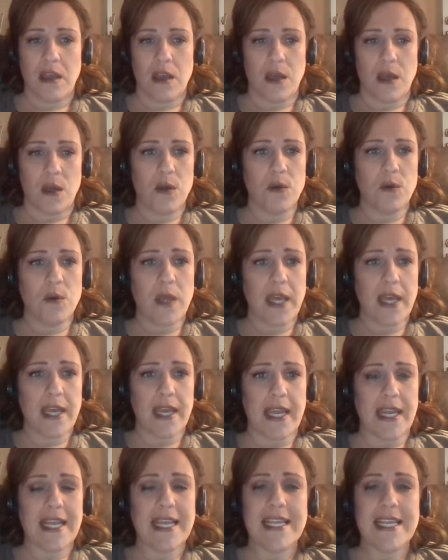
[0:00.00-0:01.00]
Okay,
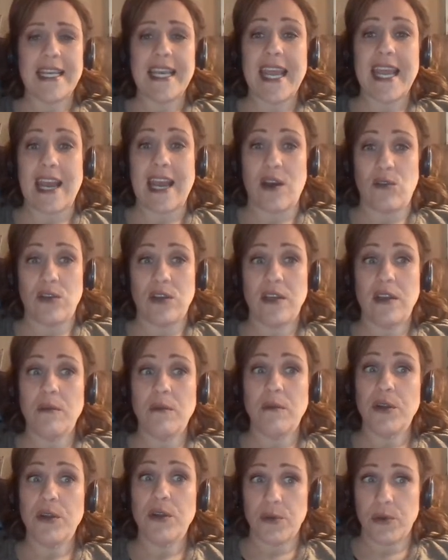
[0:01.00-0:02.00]
now number
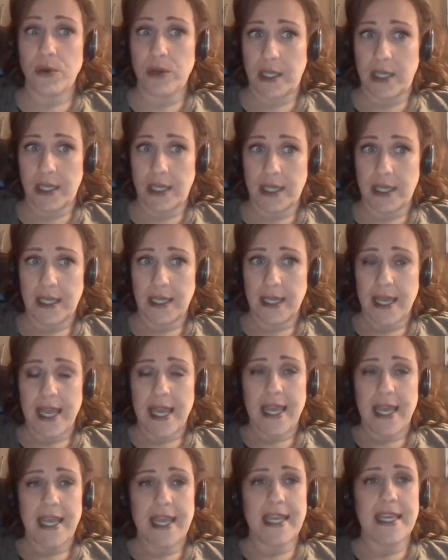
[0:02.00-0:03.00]
3
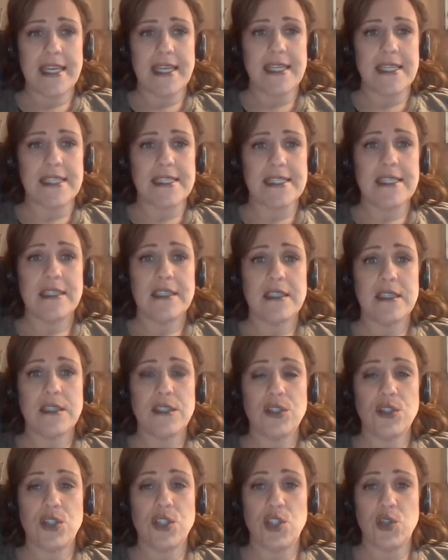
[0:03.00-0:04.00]
is
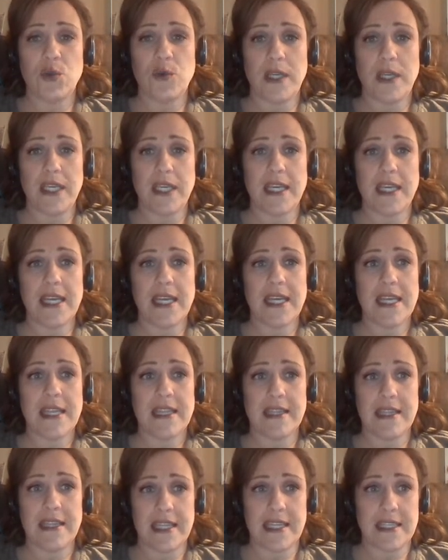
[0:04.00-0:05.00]
doing
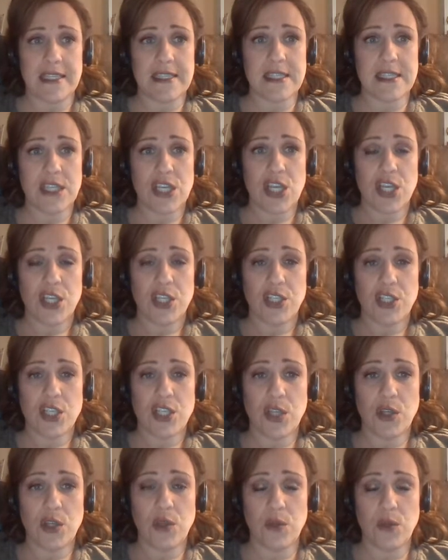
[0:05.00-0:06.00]

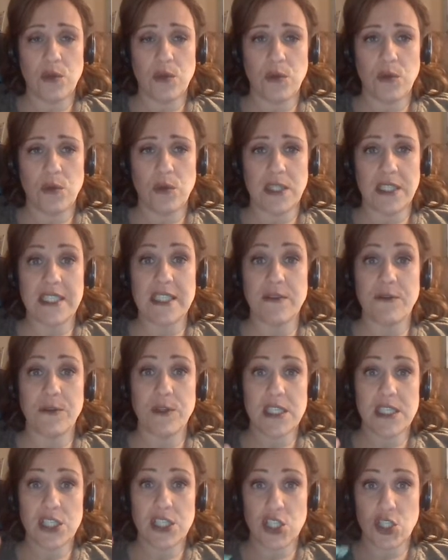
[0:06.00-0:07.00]
the
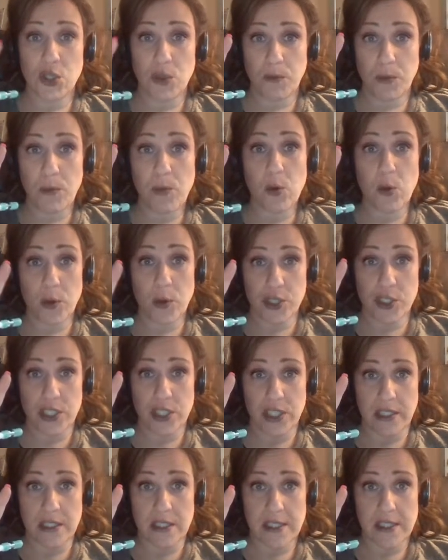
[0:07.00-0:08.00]
difference in two
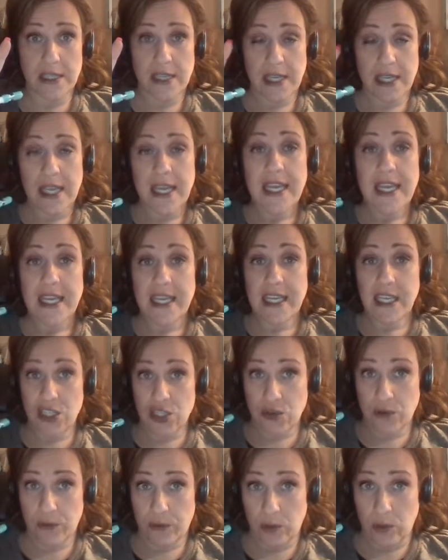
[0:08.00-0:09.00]
proportions
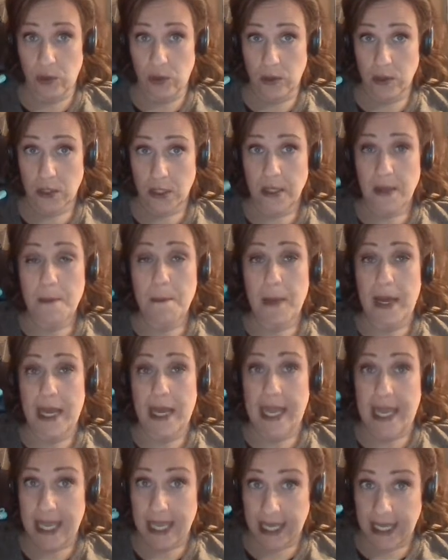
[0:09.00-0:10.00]
interval by
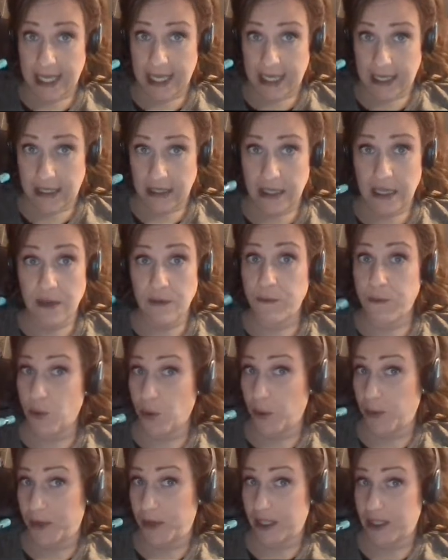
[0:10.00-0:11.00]
hand in
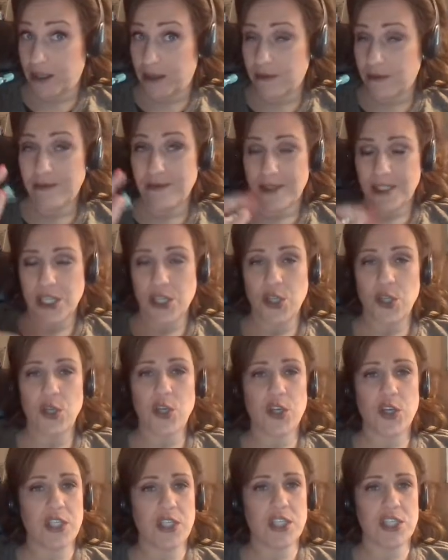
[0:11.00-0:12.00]
formula. So you
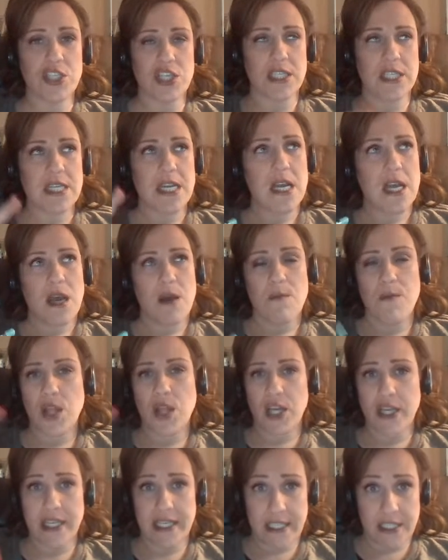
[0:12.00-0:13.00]
couldn't just
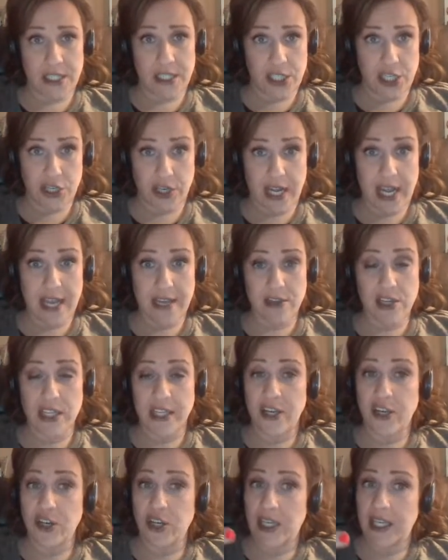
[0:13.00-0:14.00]
plug it into your
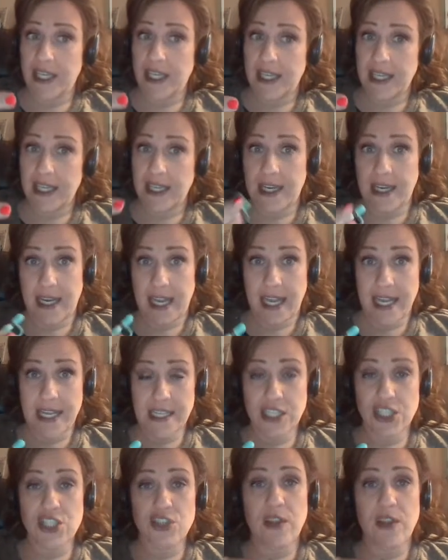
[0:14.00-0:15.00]
calculator and get an
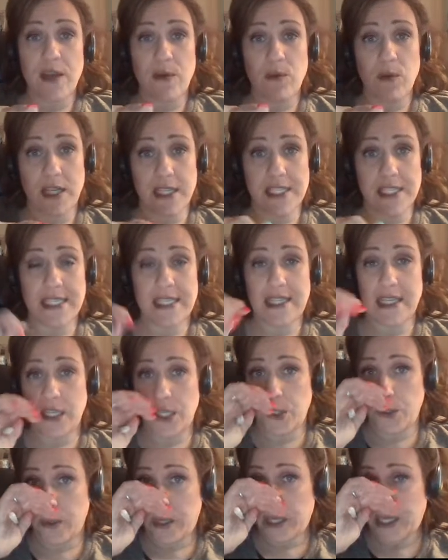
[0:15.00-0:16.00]
answer. They want to see that
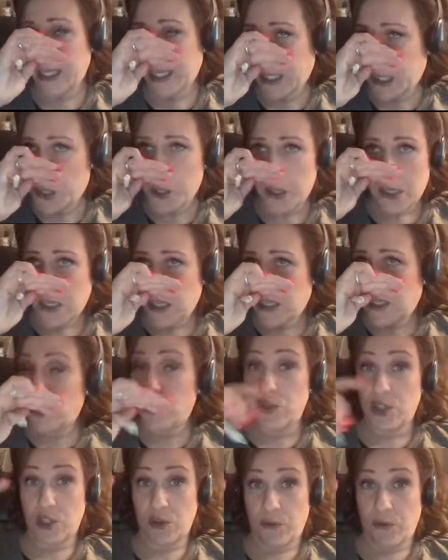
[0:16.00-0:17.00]
you can
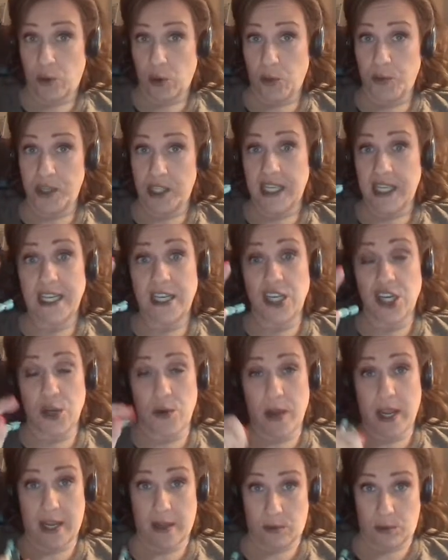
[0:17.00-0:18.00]
use the formula and know
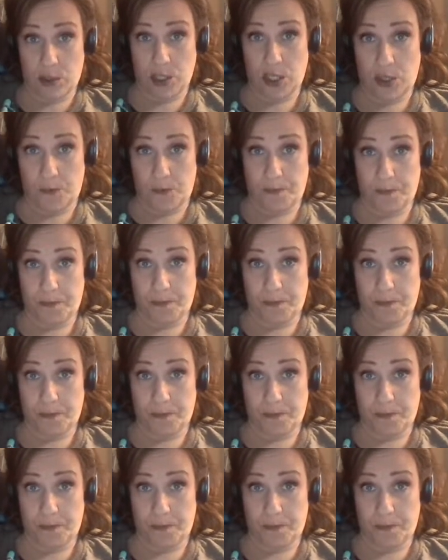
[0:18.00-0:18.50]
how to.